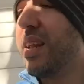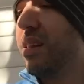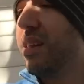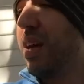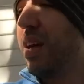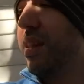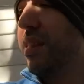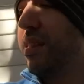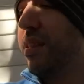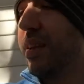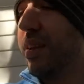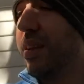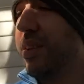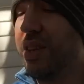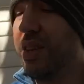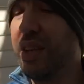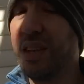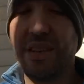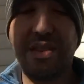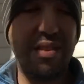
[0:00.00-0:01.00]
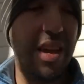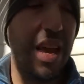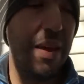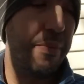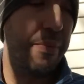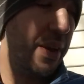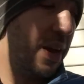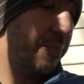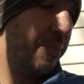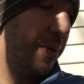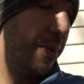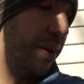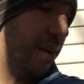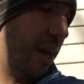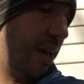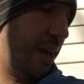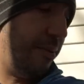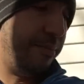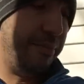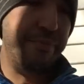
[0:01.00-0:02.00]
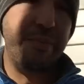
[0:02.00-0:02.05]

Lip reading: get a lot of things that keep me up at night.